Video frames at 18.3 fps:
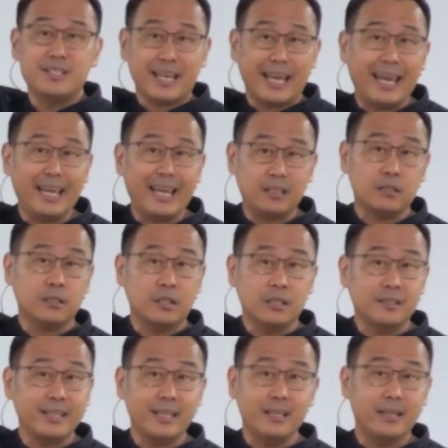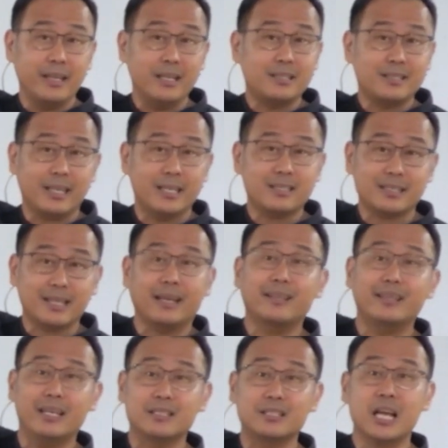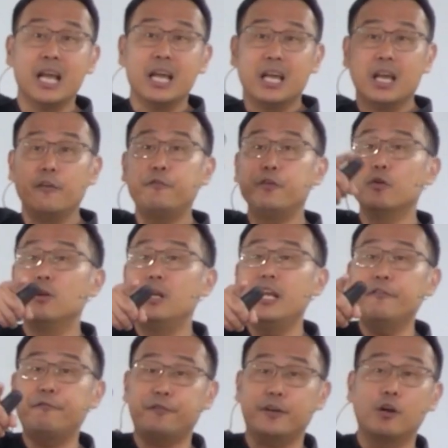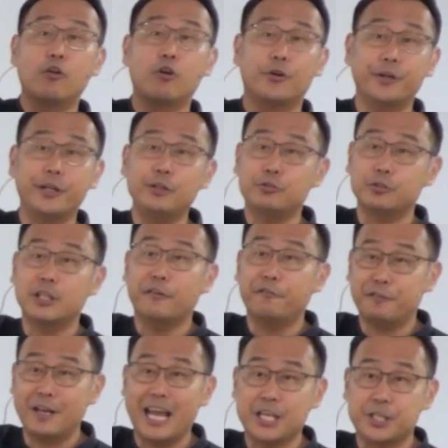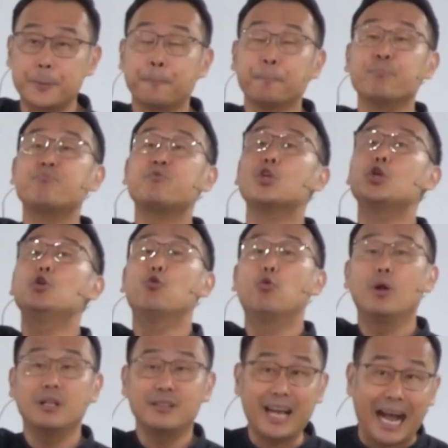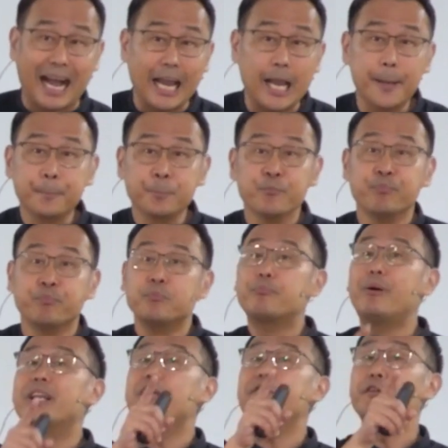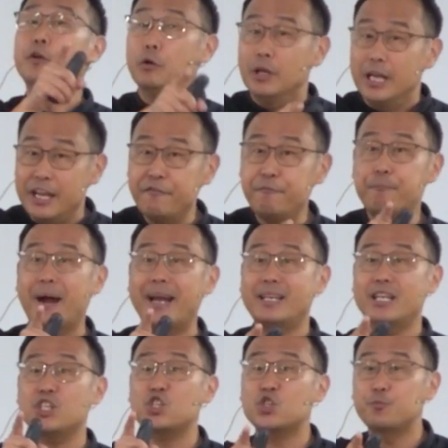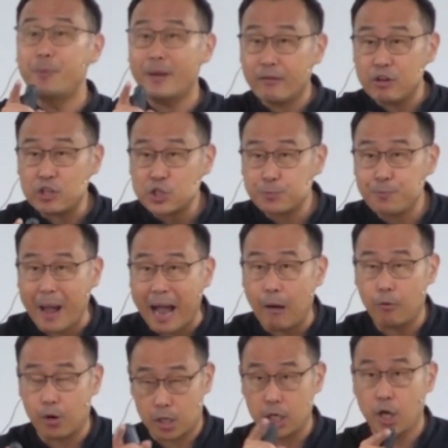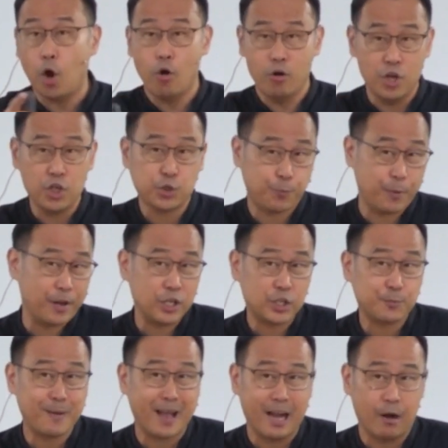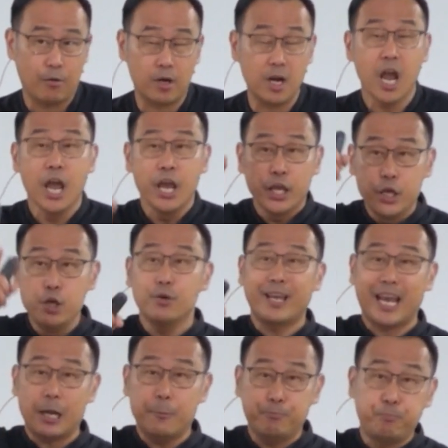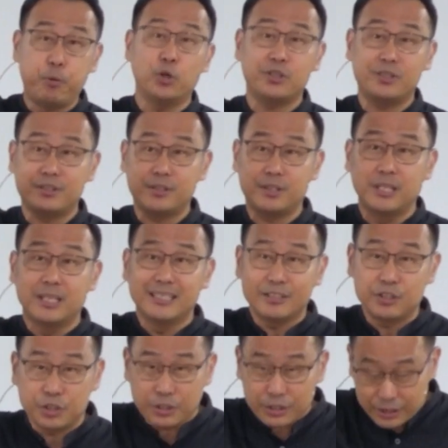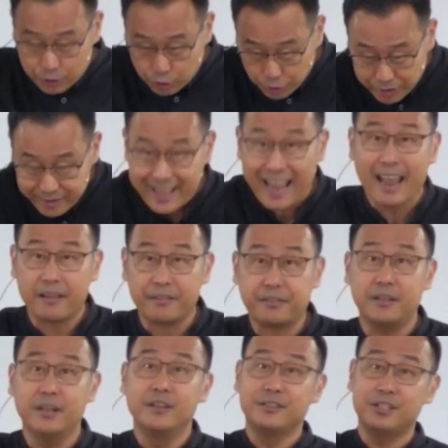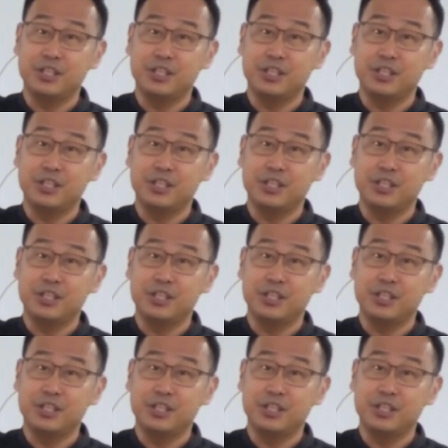8, 13, it says like this: if you live according to the flesh, you will die. But if you live by the Spirit's power, the Holy Spirit's power, you can put to death the